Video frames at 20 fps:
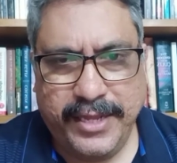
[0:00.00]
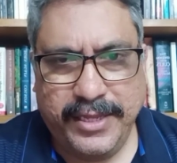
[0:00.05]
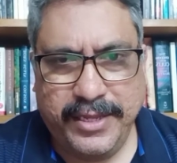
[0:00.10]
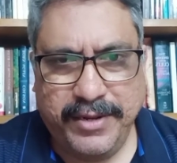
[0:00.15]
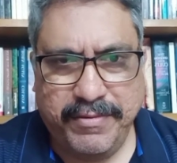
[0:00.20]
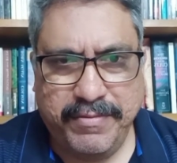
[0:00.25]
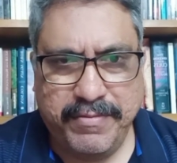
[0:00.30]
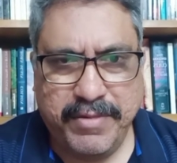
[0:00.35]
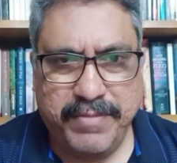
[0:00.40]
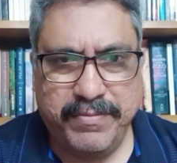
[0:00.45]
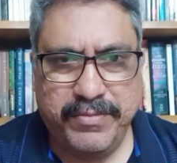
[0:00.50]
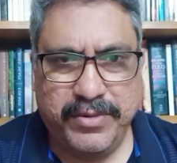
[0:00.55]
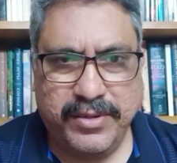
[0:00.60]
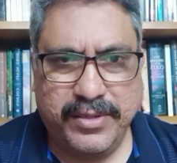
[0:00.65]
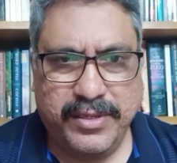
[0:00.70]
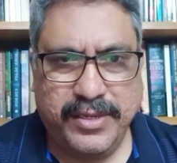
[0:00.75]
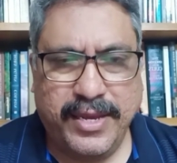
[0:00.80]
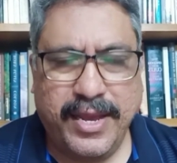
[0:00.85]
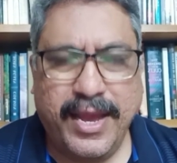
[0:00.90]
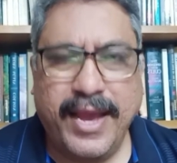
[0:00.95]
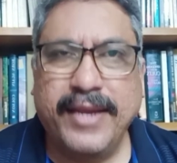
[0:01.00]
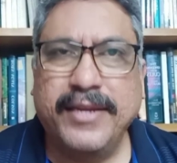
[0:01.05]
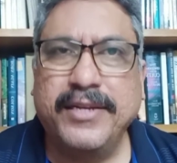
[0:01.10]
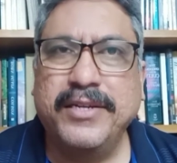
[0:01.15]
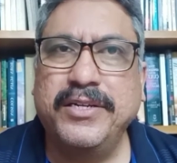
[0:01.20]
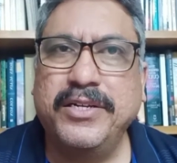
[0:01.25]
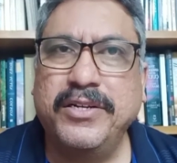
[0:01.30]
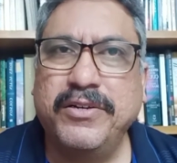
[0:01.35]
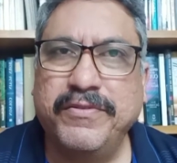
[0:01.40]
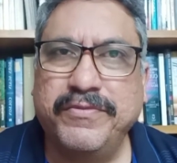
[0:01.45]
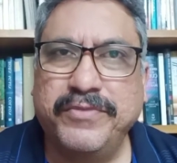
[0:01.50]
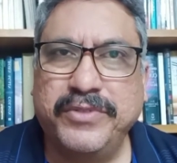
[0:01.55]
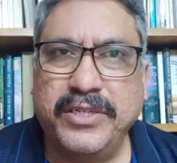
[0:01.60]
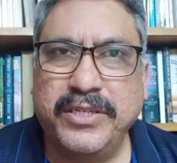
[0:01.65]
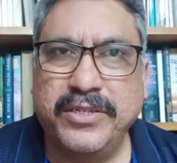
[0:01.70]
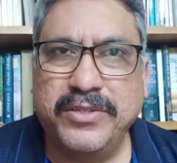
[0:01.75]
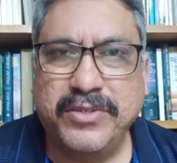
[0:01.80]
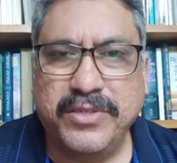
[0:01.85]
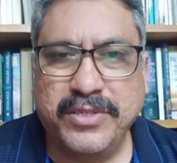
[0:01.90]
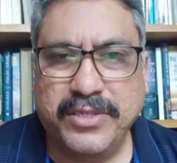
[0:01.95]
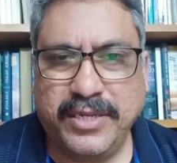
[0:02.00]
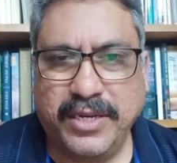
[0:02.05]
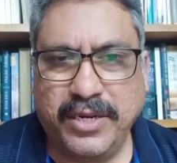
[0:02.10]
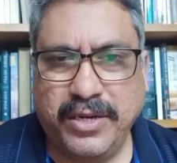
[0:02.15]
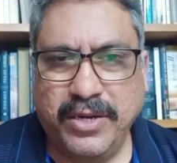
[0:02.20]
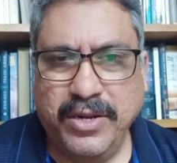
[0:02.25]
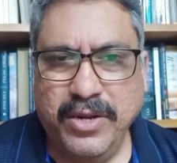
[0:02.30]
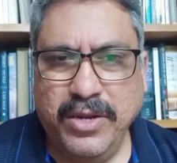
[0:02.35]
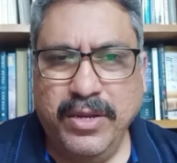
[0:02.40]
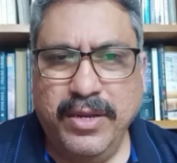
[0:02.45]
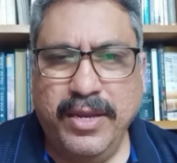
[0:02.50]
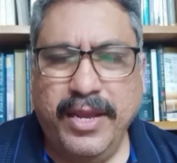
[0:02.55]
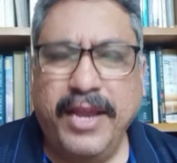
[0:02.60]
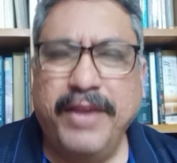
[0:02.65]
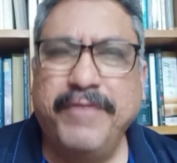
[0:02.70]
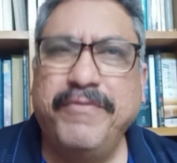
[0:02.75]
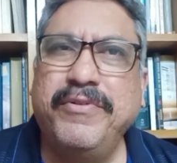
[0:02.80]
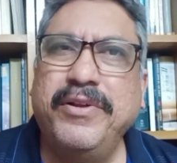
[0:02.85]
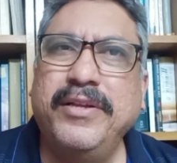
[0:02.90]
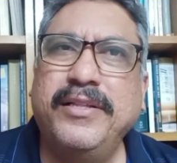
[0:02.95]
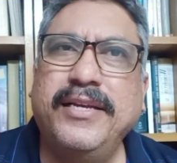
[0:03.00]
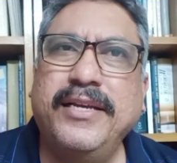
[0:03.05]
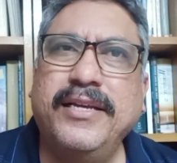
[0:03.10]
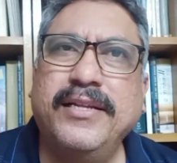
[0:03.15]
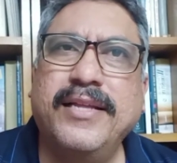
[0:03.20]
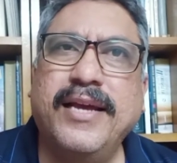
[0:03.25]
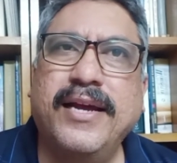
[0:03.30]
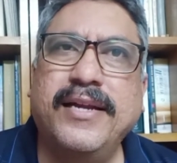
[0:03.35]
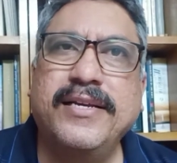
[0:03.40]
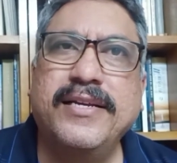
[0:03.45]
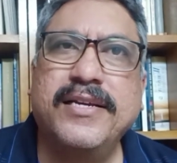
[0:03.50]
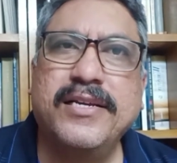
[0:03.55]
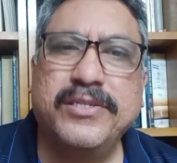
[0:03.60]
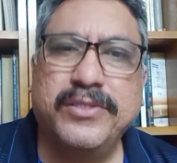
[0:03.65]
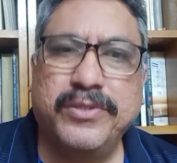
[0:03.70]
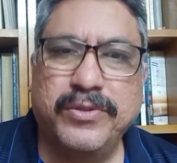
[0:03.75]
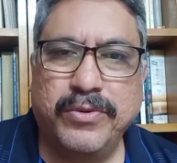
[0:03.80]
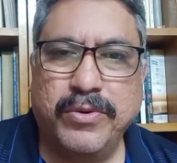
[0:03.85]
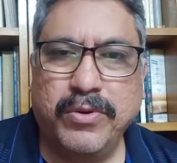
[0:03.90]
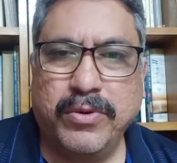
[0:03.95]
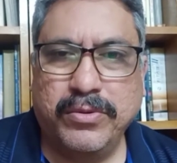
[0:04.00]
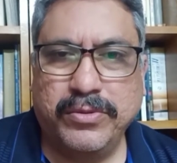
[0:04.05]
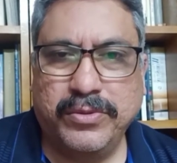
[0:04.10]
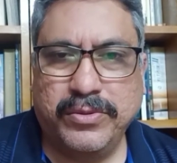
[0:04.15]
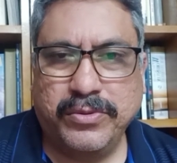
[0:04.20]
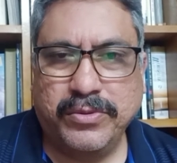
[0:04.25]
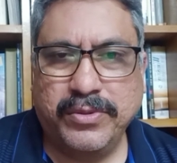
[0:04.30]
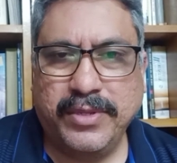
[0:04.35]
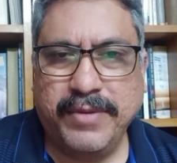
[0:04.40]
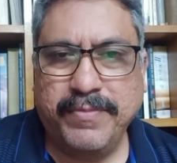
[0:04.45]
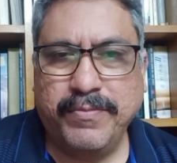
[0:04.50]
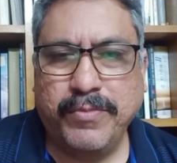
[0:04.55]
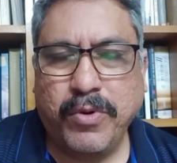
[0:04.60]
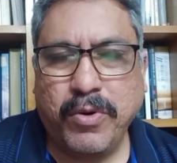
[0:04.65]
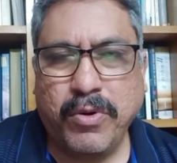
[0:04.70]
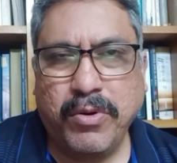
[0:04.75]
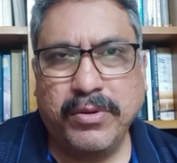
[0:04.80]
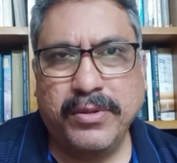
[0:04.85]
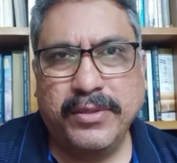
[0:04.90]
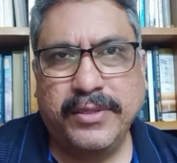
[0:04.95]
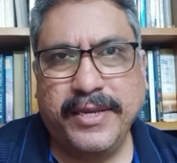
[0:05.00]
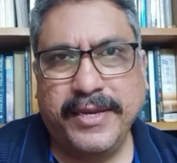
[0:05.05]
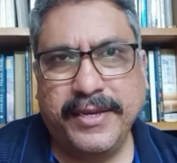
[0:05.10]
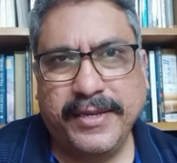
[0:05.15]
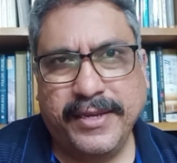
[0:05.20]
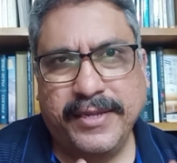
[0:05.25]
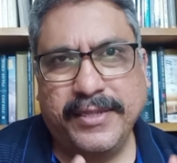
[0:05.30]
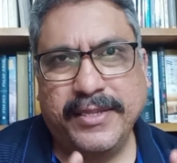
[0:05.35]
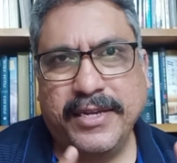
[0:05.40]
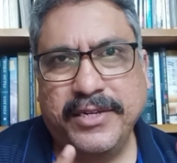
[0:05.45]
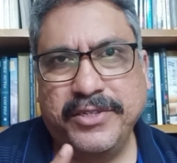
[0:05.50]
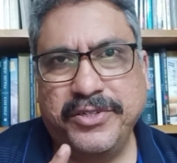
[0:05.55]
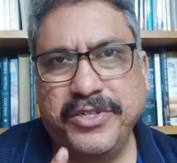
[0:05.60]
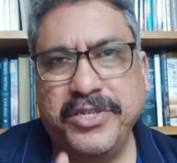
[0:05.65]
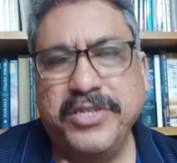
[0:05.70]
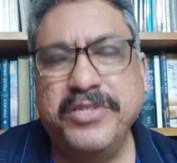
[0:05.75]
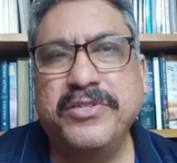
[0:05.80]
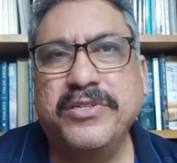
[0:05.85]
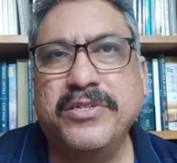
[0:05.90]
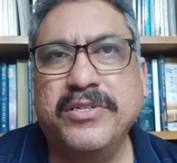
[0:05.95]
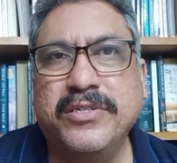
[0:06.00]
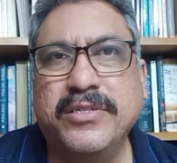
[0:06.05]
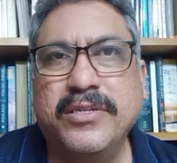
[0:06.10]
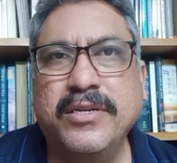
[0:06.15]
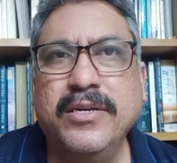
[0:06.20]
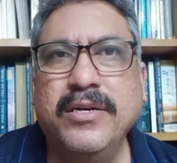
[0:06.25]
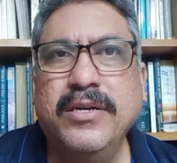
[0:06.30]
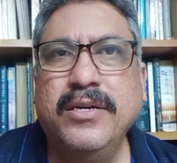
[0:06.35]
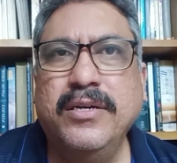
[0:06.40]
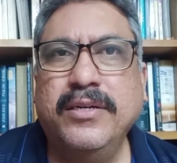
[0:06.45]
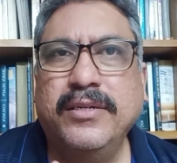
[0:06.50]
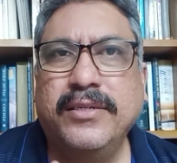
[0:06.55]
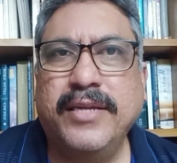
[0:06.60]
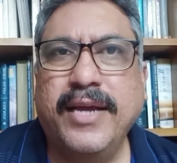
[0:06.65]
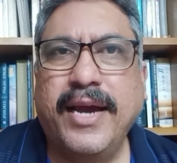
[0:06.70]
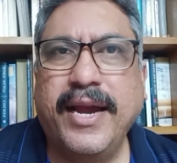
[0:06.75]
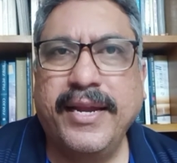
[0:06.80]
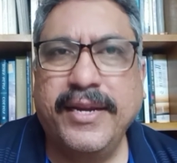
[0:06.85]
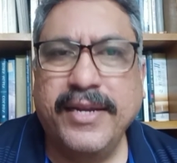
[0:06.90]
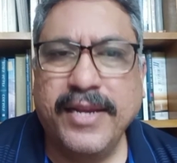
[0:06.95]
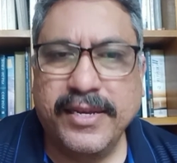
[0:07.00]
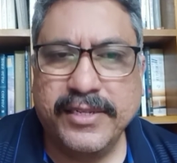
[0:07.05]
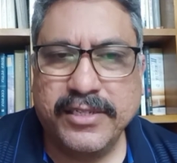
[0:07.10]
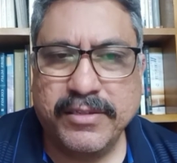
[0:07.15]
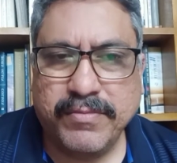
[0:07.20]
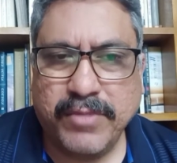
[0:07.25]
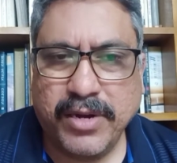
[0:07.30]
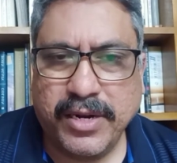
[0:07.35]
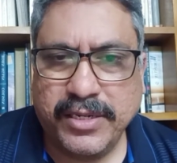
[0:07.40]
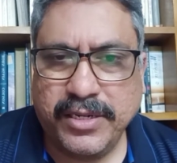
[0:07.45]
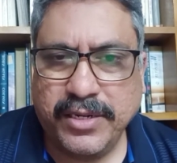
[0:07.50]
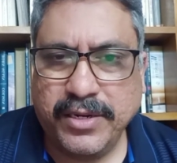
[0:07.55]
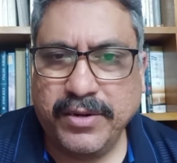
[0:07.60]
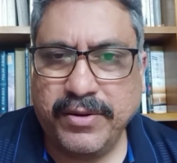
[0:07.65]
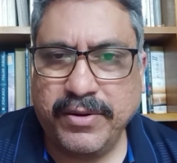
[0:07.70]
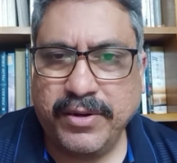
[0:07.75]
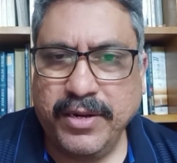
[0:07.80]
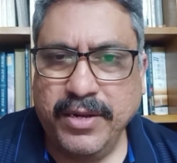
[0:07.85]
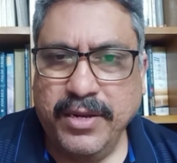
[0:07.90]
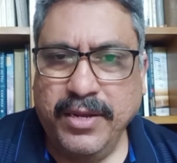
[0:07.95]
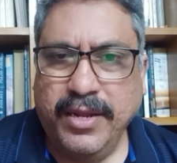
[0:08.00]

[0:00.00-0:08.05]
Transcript: They remember the agony of Jesus and everything that he has to go through. They mourn thinking that Jesus died as a martyr.